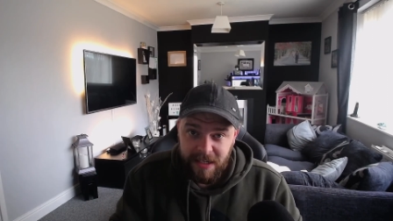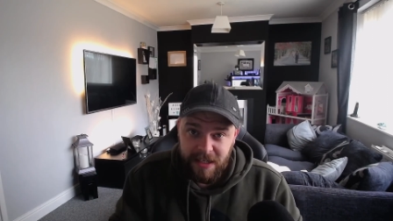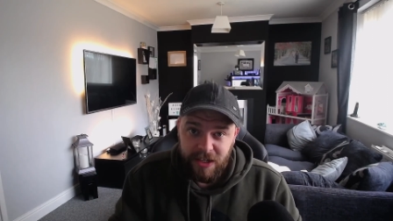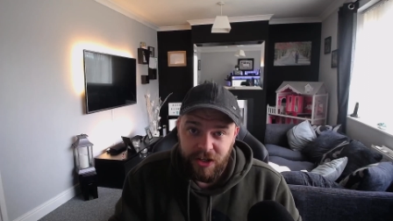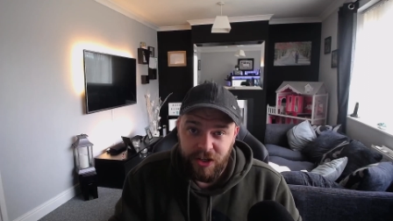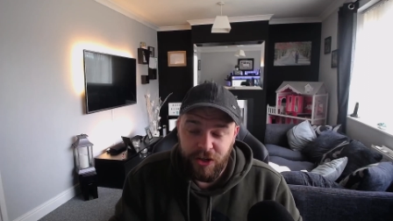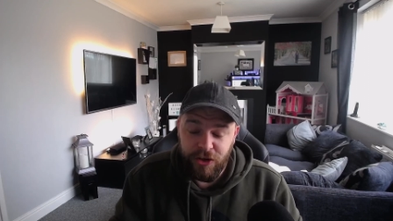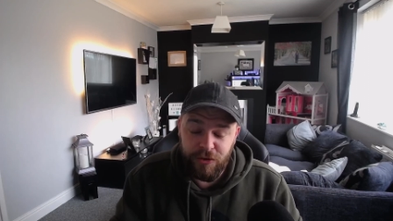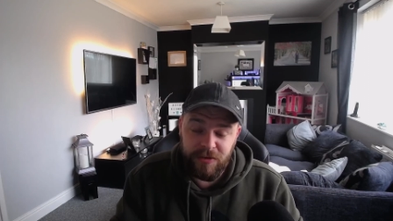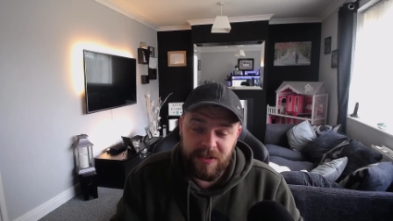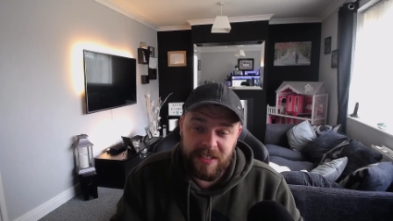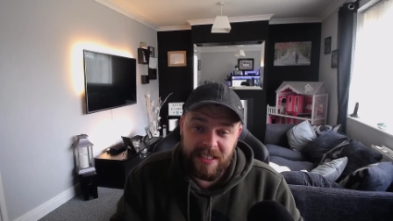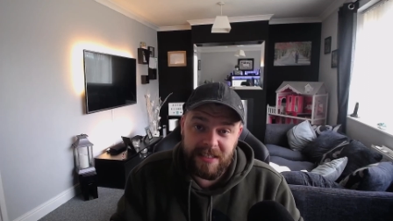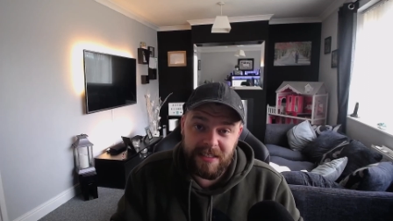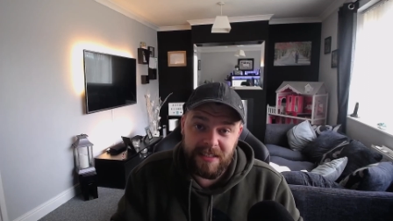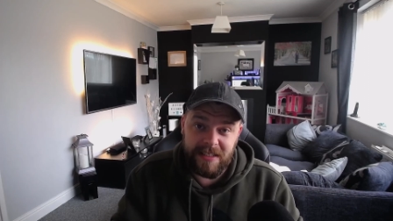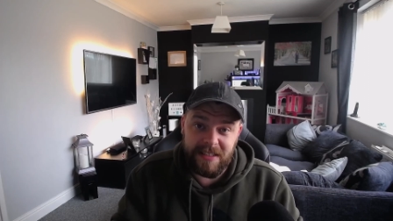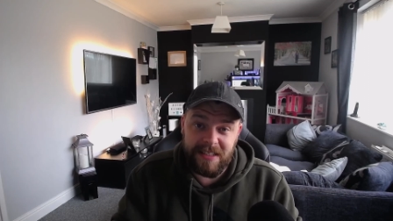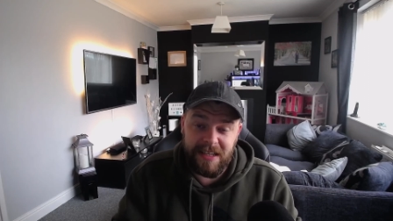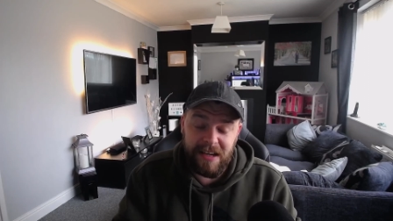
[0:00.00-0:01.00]

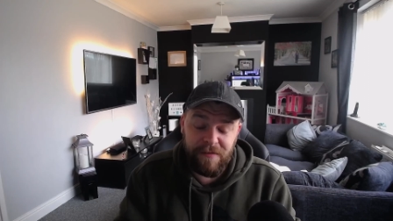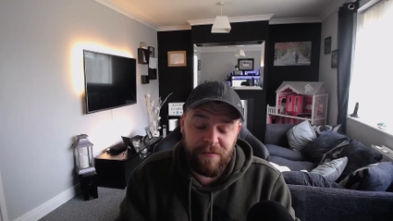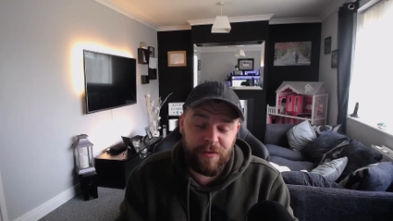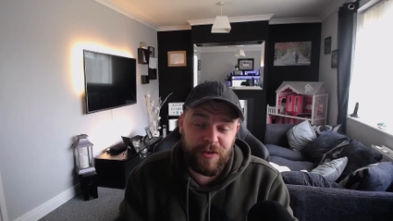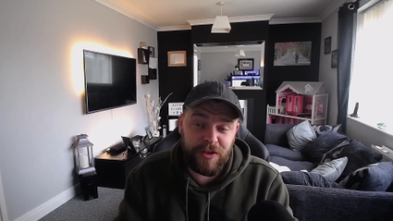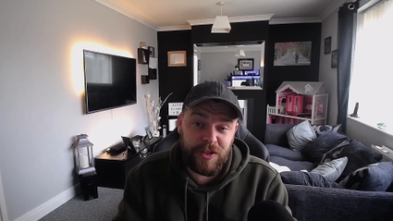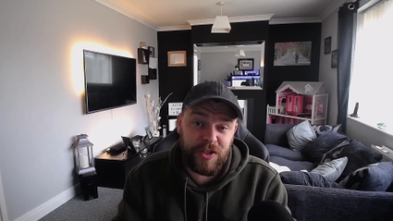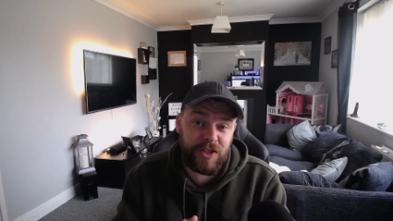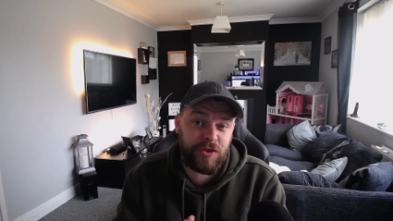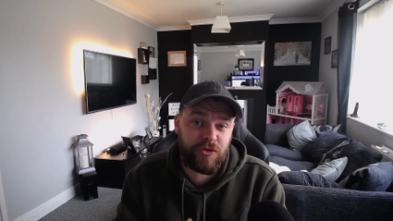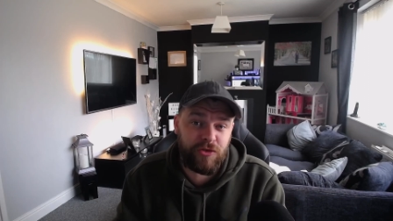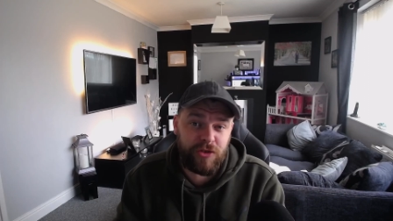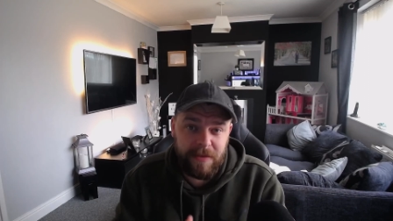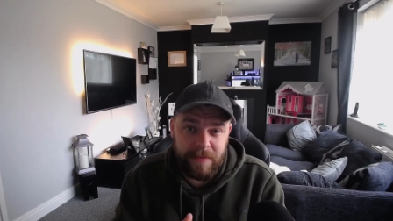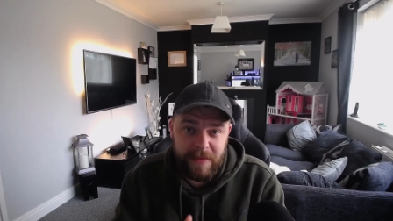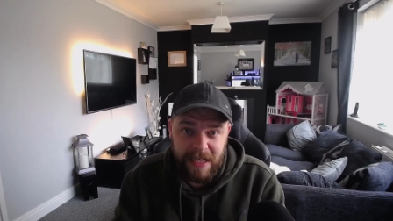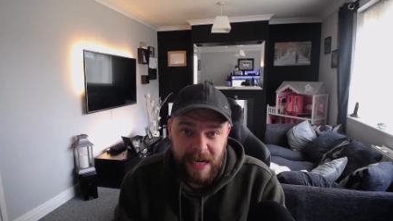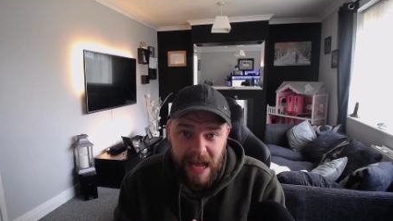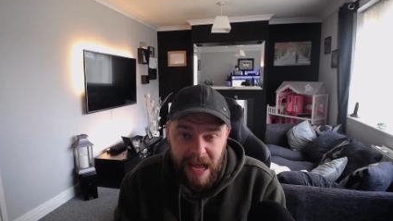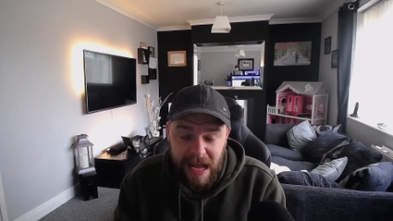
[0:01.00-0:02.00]
using different
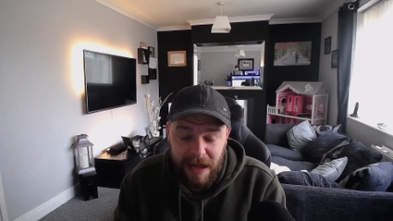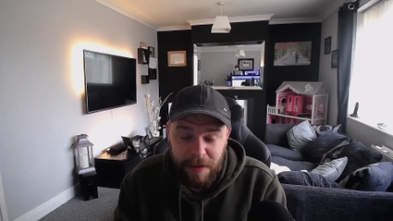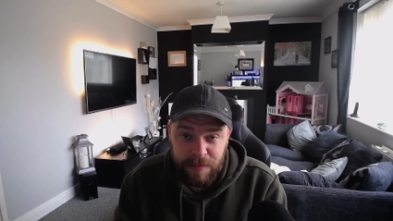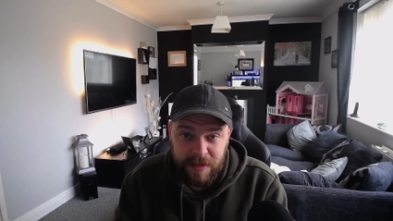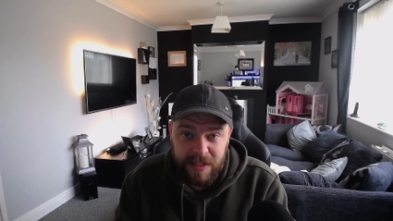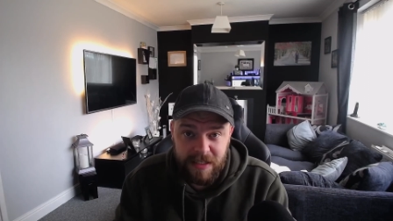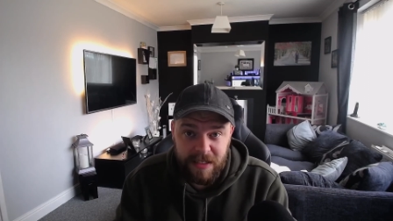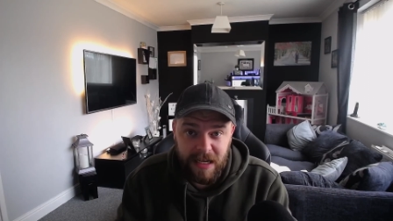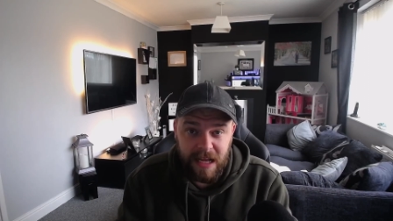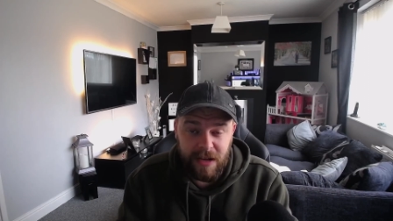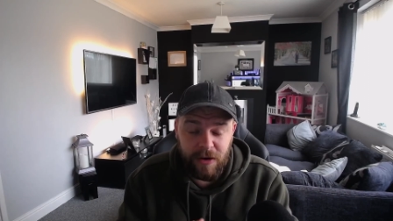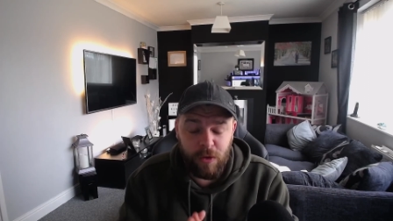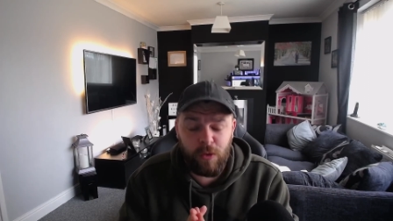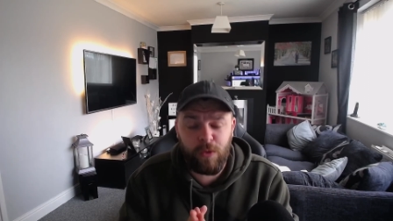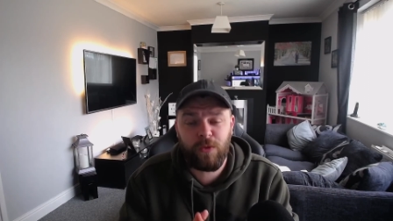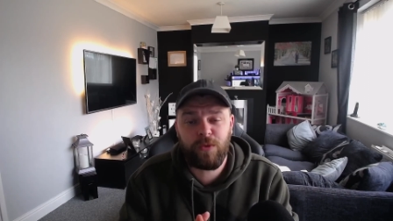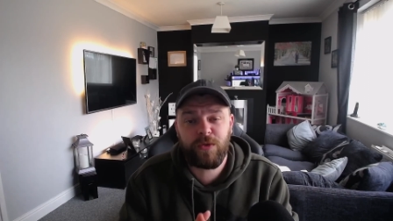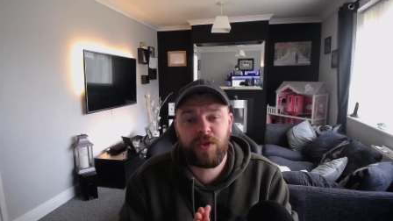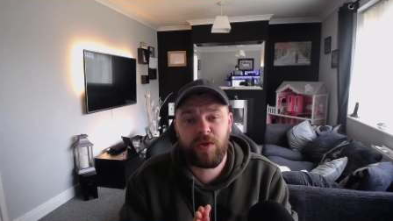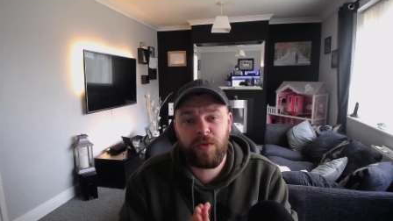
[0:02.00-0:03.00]
streaming apps and
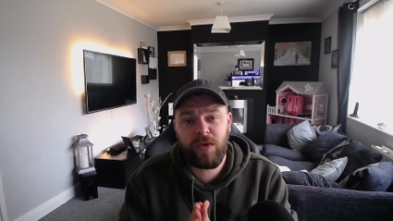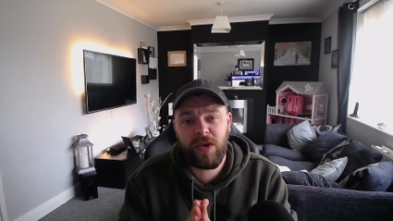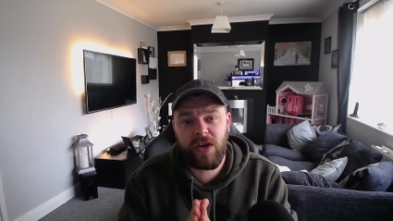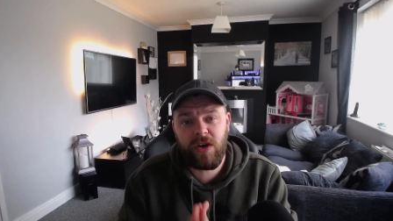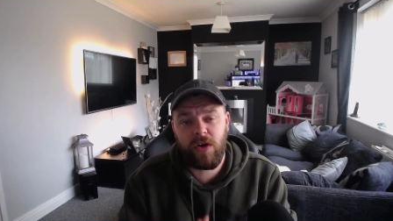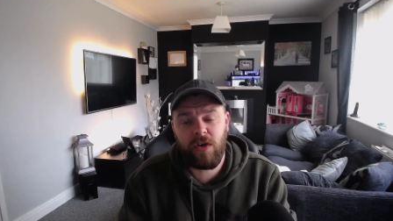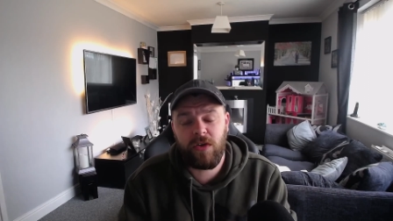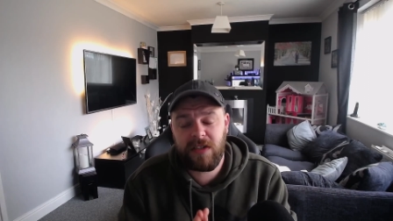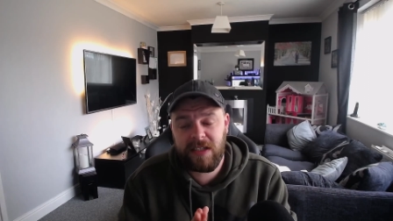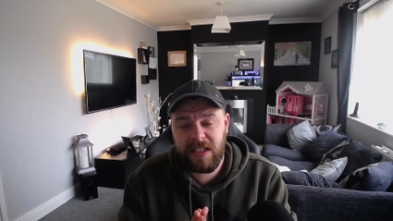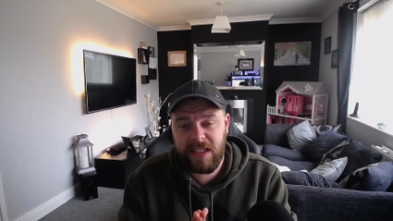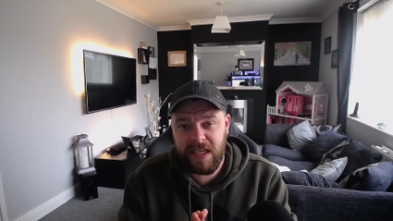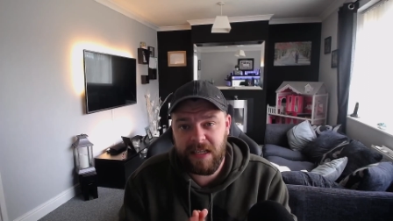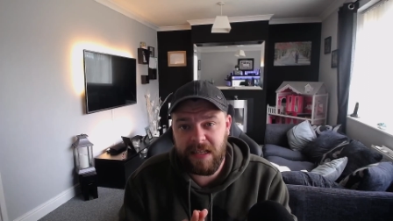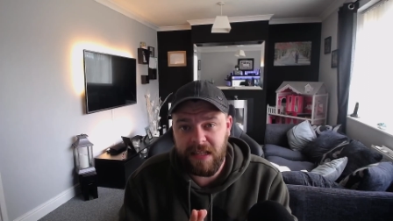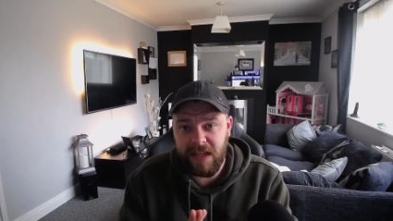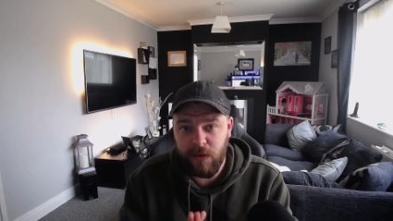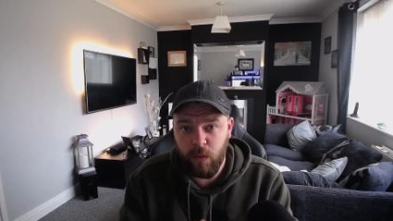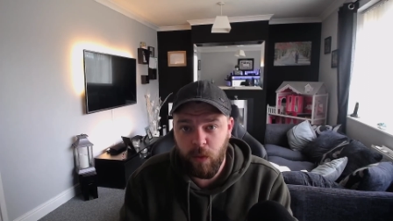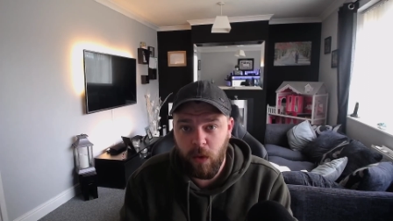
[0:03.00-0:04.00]
also the
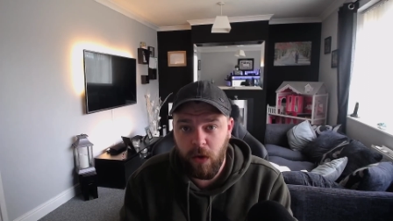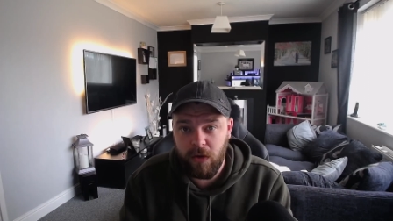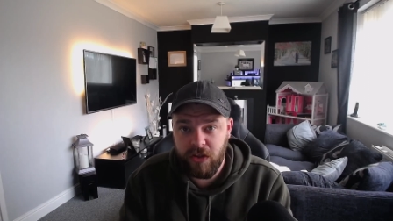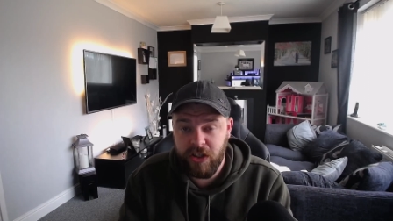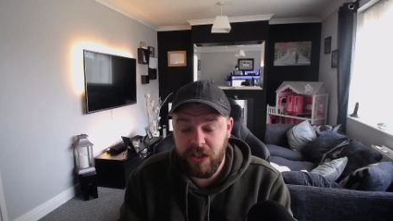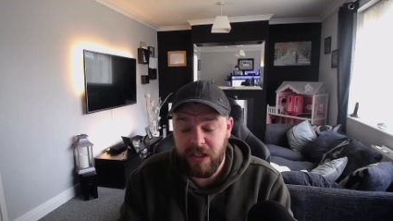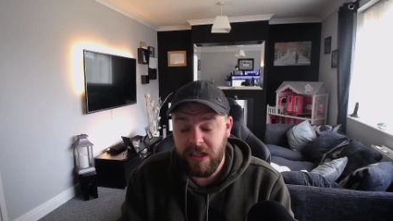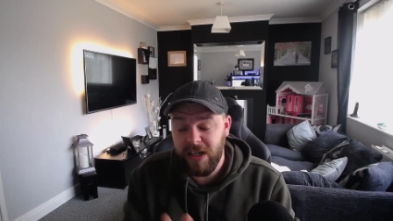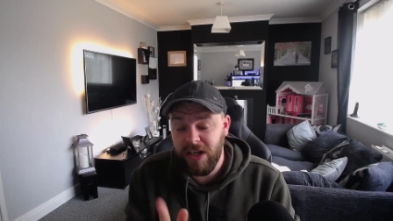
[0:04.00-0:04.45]
content they're watching.